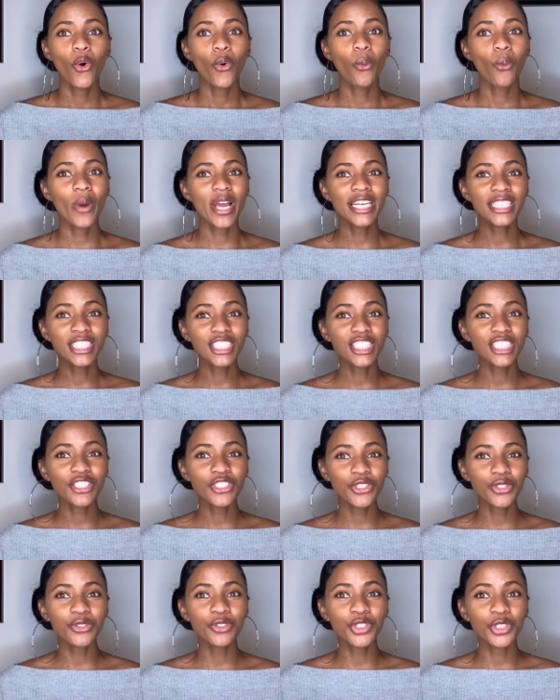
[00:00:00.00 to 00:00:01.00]
When should
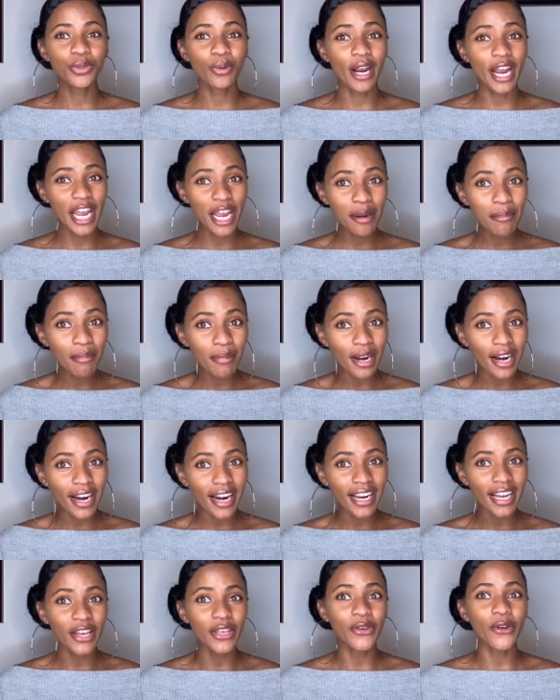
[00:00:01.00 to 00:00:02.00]
you
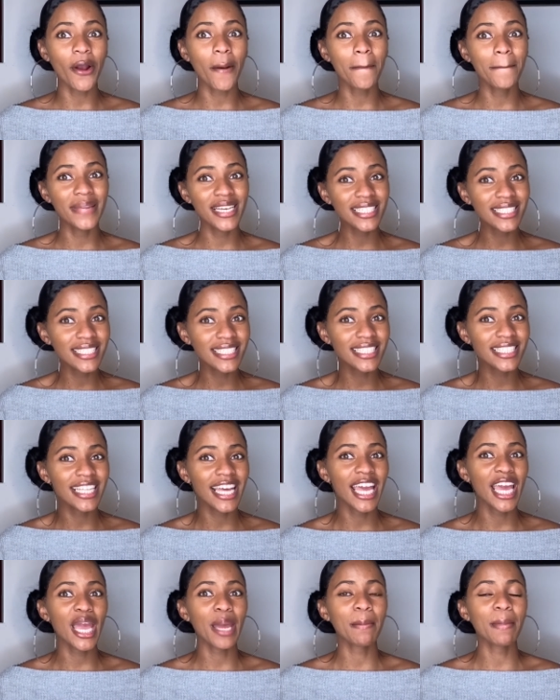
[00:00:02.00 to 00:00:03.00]
trademark your business
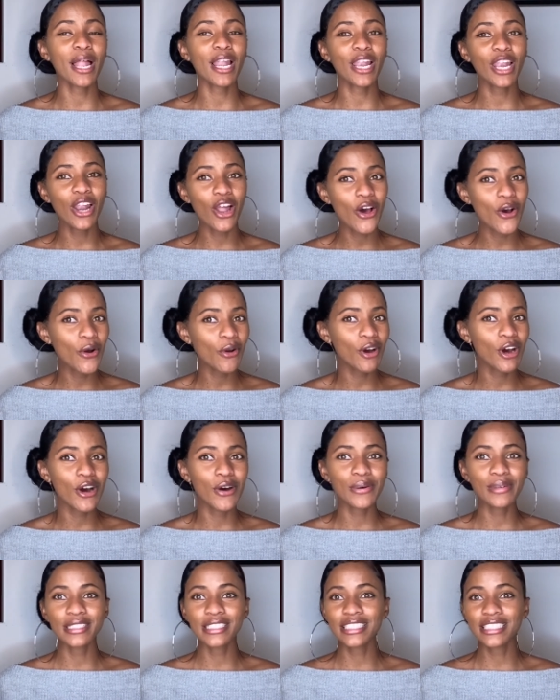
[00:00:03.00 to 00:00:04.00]
name,
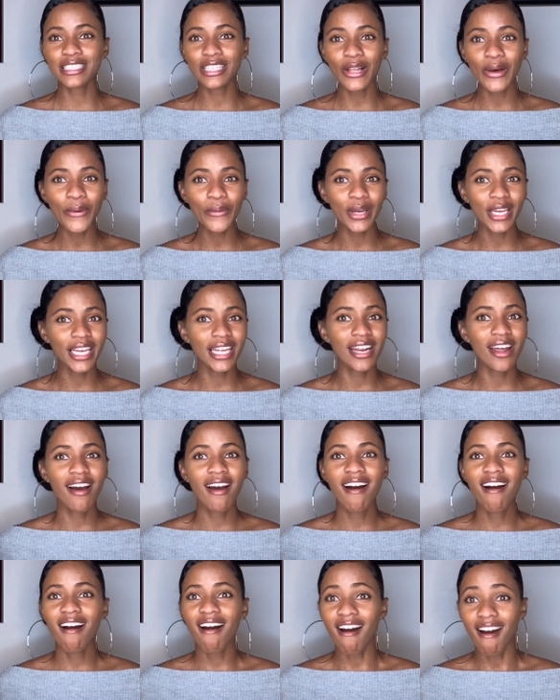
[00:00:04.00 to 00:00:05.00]
logo, slogan,
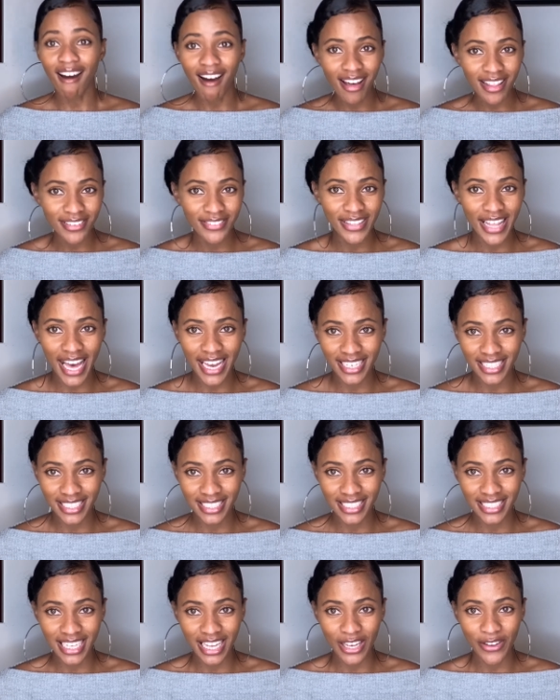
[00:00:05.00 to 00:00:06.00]
all of that good
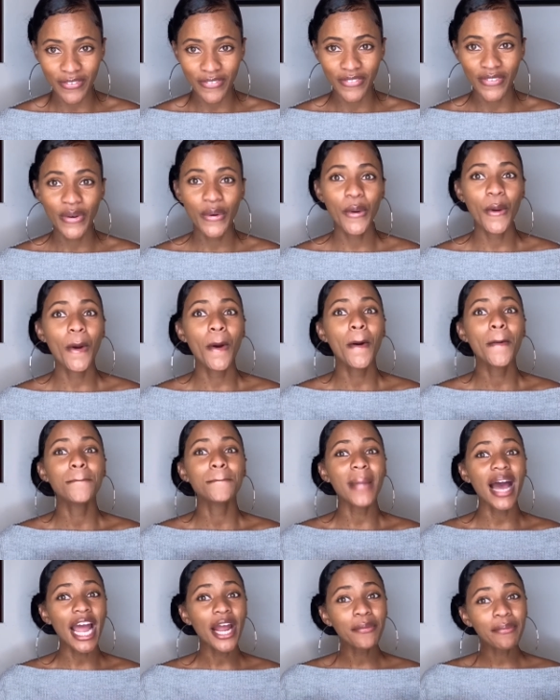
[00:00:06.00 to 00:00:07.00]
stuff?
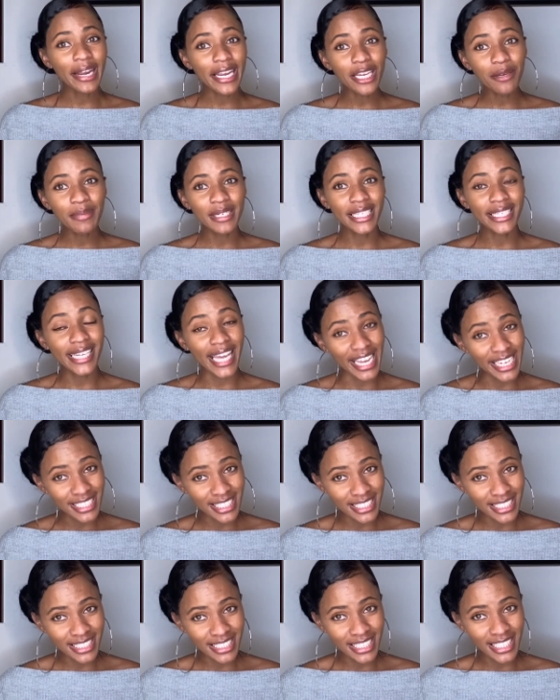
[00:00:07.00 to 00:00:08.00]
My
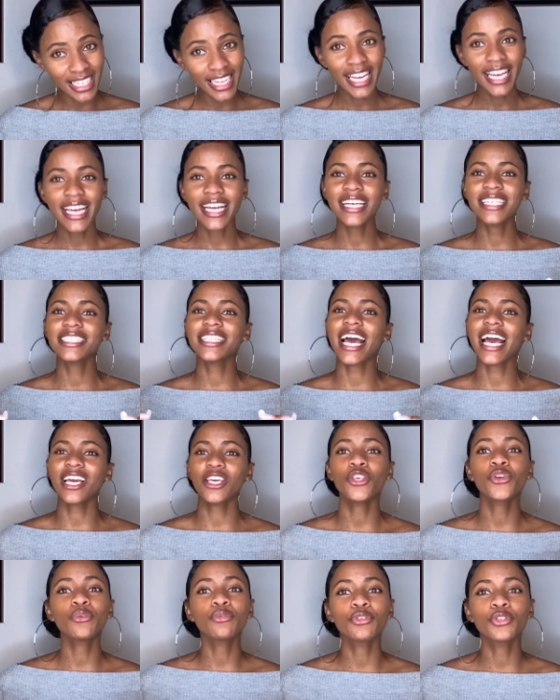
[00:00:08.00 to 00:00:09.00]
recommendation is that
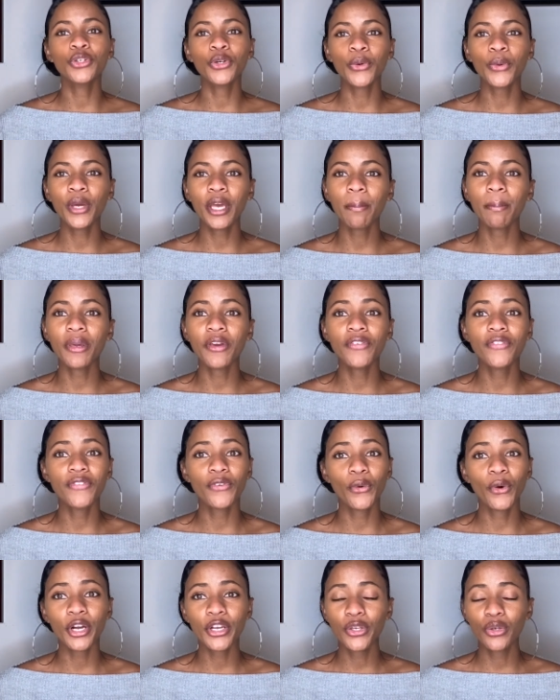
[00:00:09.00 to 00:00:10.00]
you do it
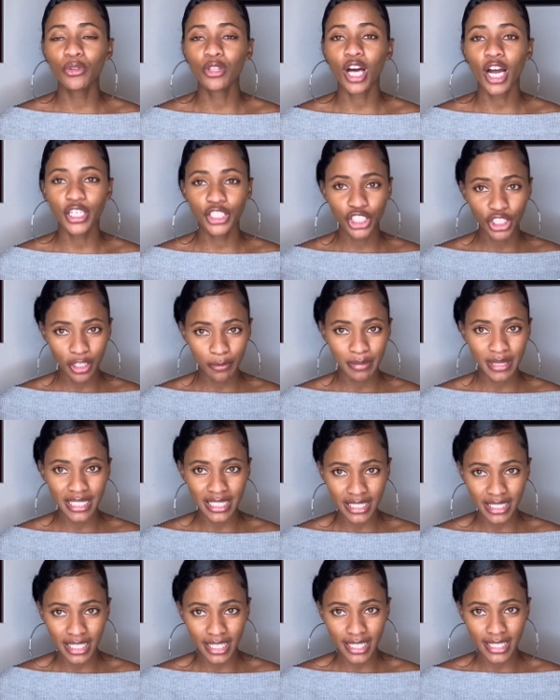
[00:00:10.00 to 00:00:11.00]
before you launch your
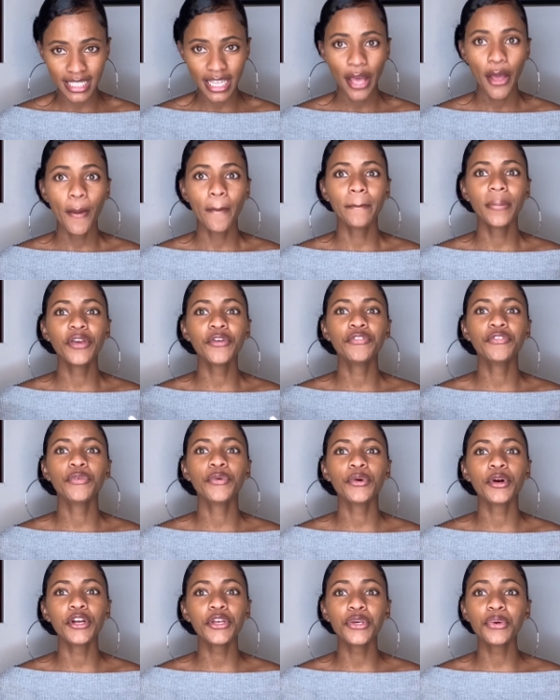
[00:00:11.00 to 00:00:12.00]
business,
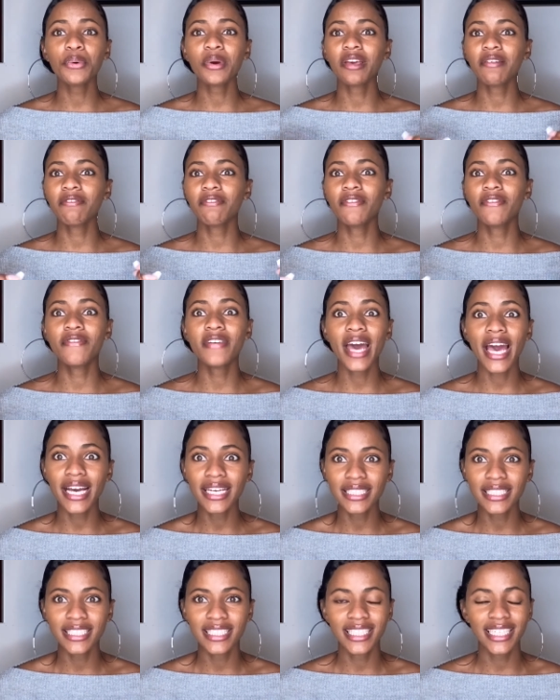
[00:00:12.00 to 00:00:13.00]
before you
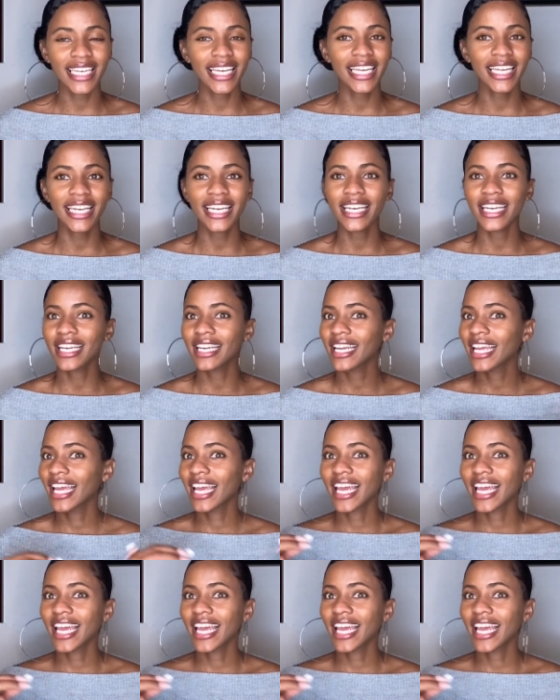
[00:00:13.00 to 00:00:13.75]
invest in